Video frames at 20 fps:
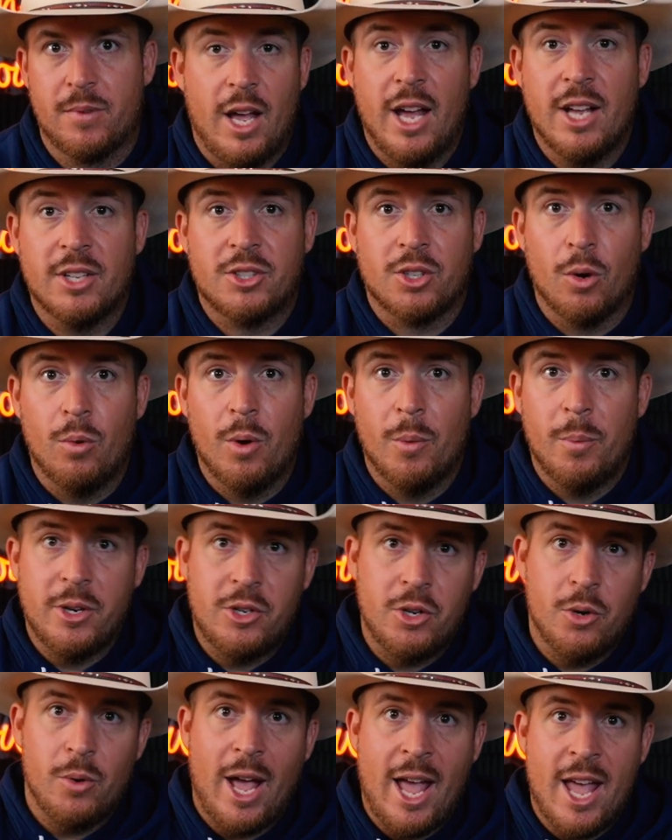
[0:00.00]
And so when we
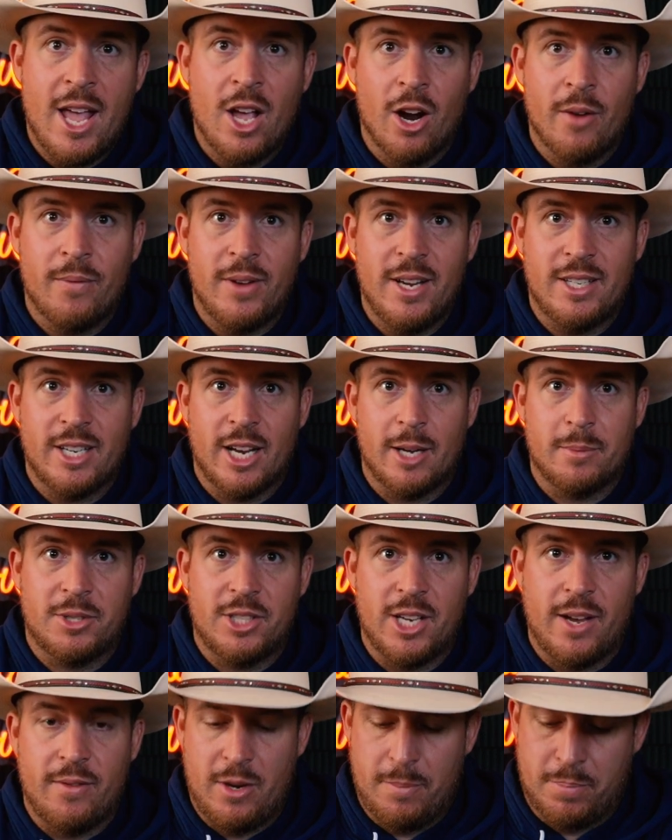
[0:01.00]
do ARV times
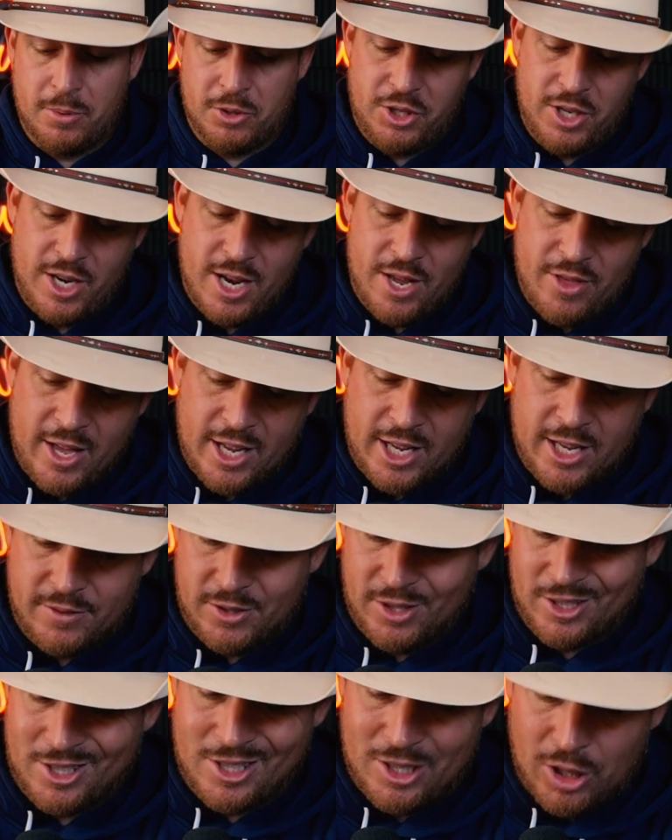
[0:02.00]
70%, that
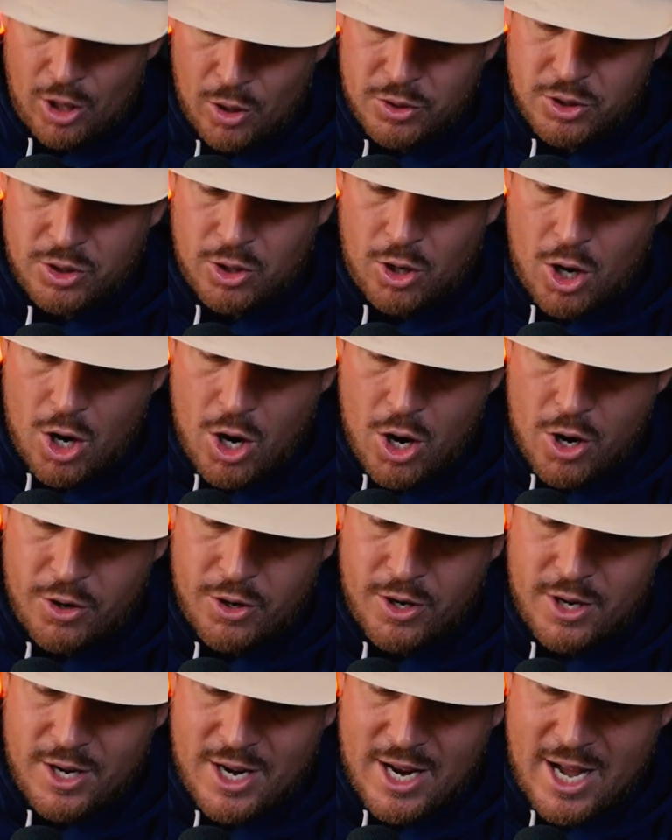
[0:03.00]
gives us close to
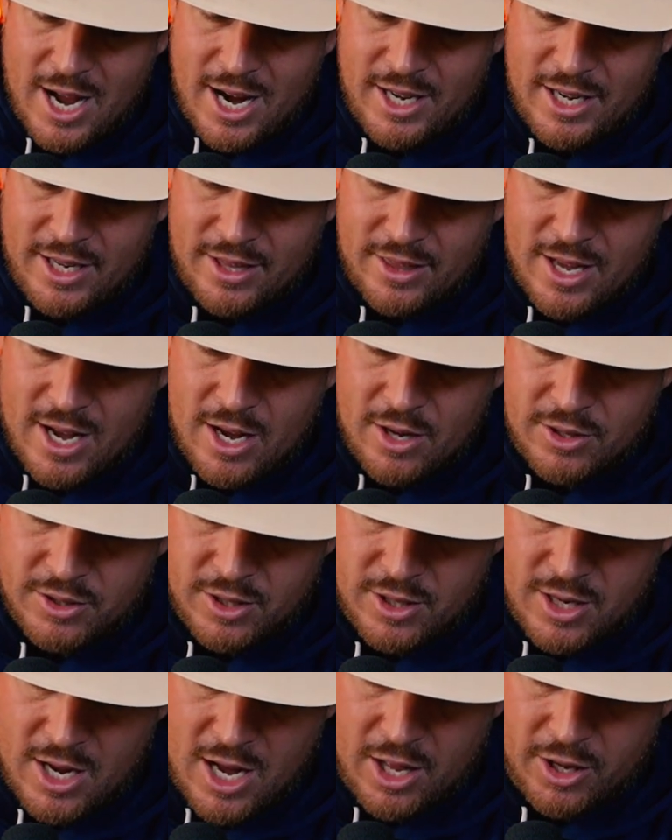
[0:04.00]

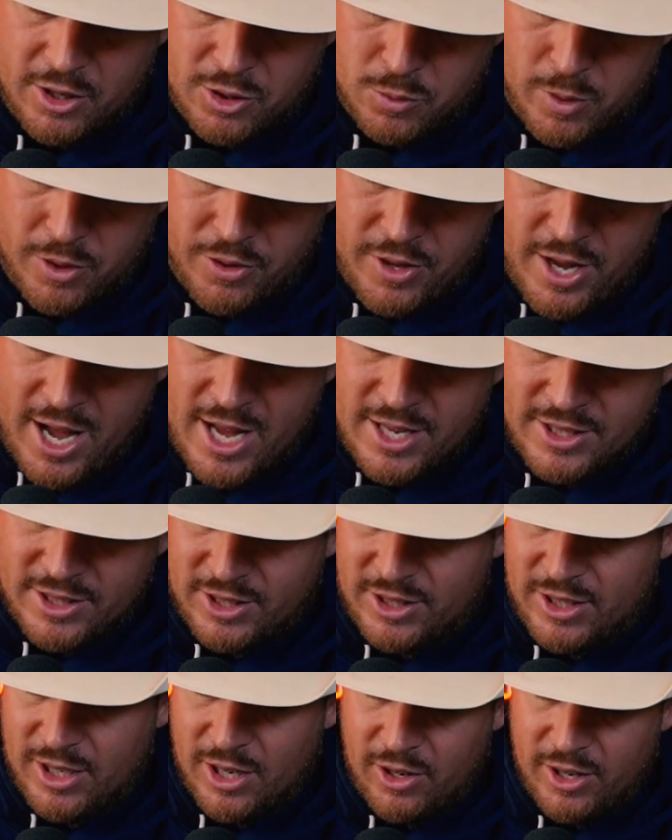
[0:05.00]
$190,000. Well, that
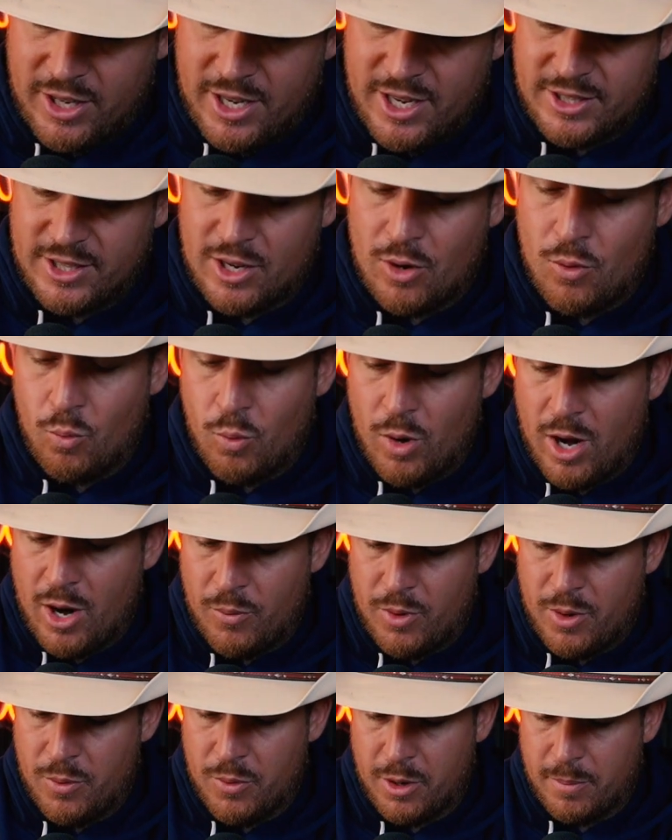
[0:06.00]
still isn't what
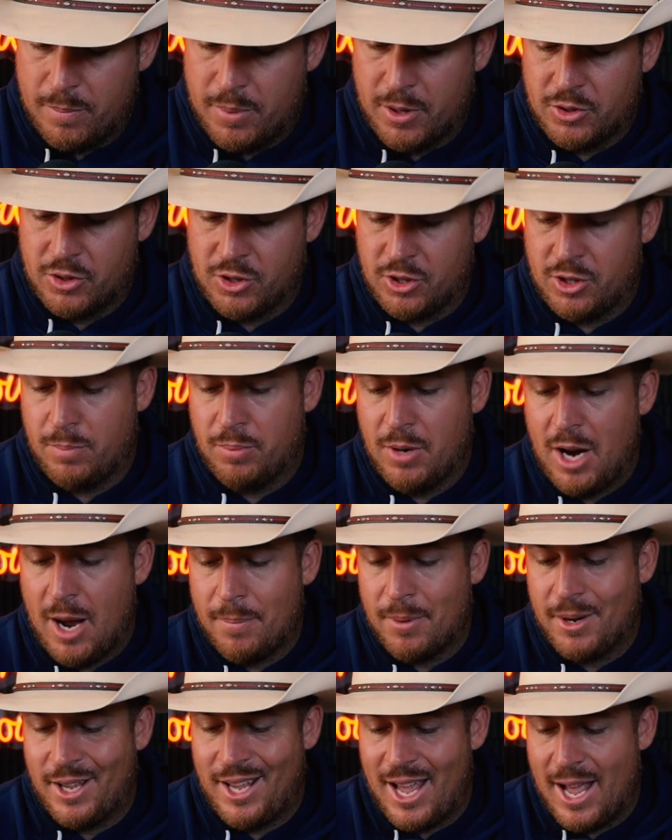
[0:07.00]
we want to purchase the
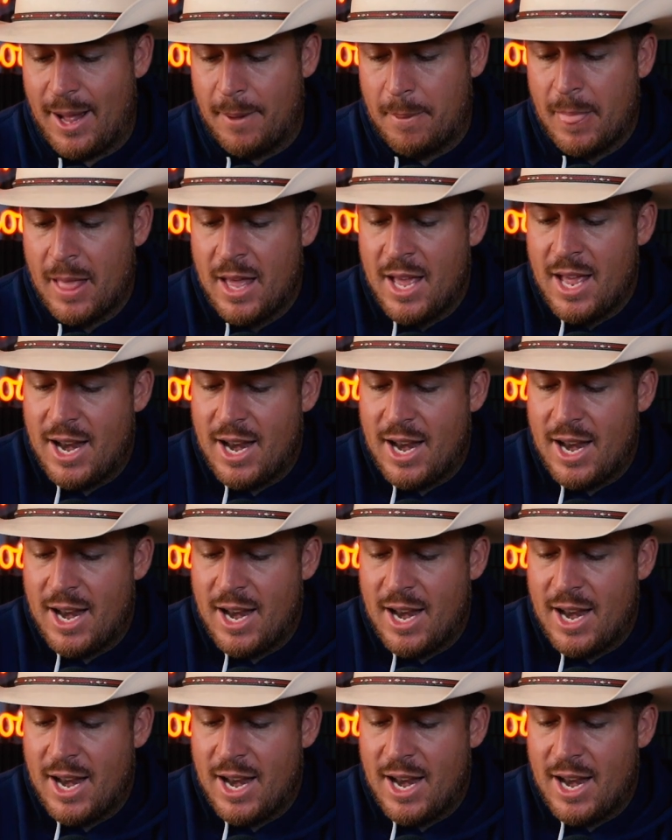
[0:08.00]
property at.